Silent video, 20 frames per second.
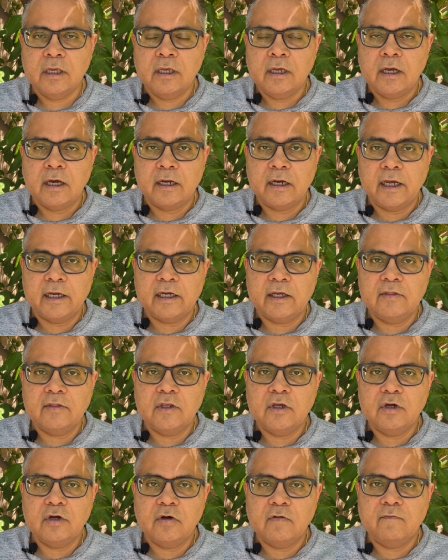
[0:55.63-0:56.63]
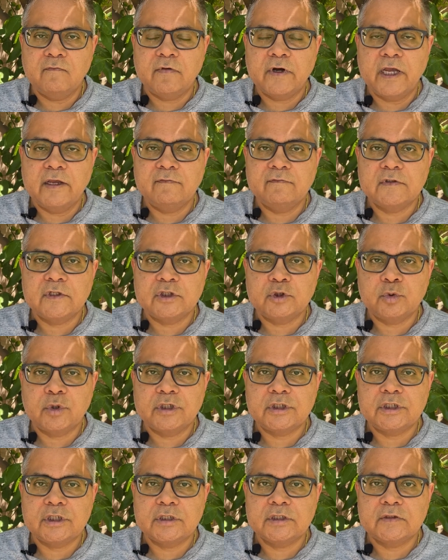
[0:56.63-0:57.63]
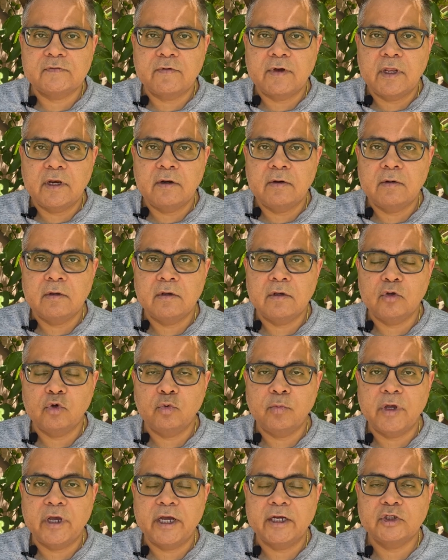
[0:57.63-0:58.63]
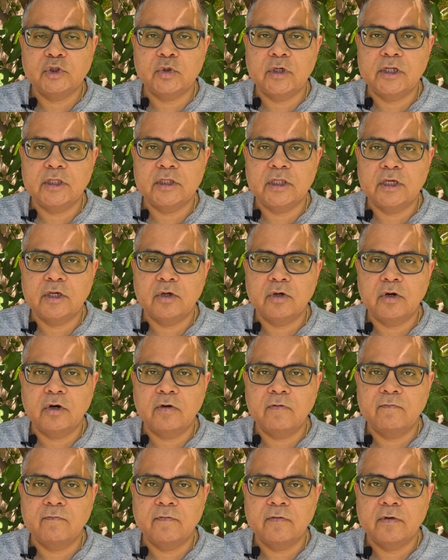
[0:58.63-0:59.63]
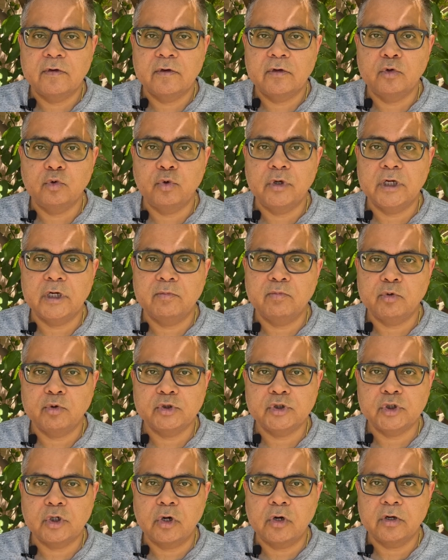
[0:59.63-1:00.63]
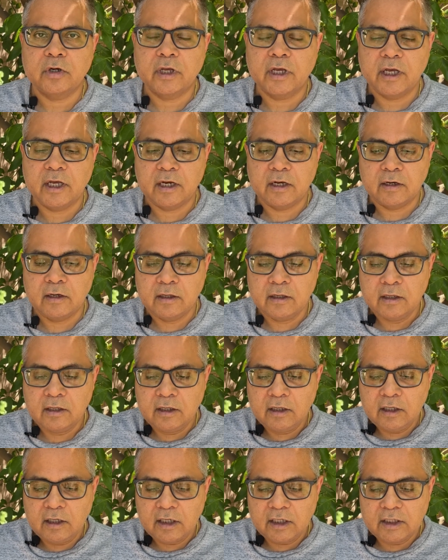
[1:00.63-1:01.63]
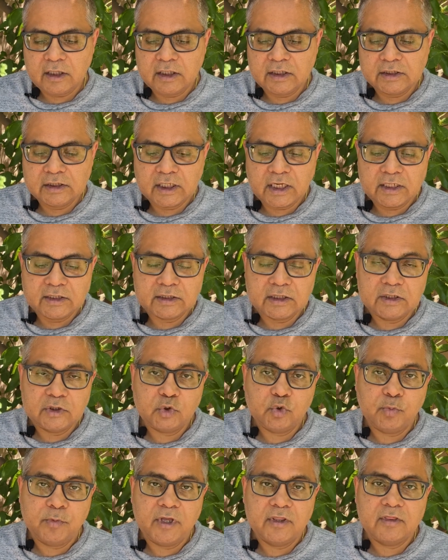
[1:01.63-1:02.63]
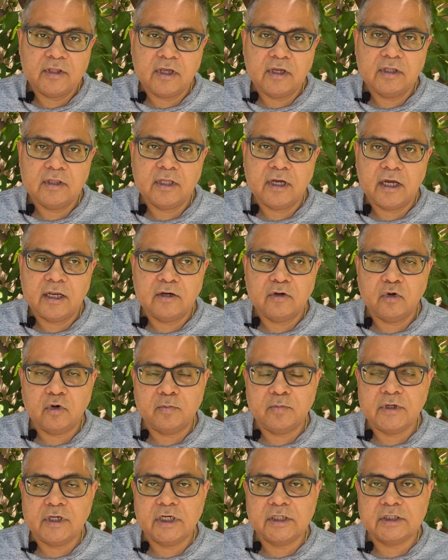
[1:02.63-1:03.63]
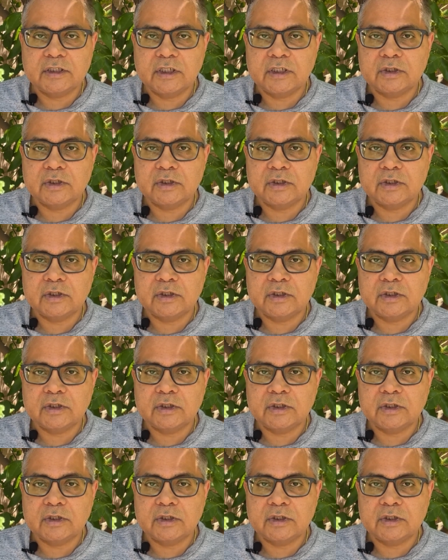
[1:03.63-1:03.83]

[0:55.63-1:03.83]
and I can think of five situations when you may actually think of doing a postdoc. And in these cases, you may think that your PhD is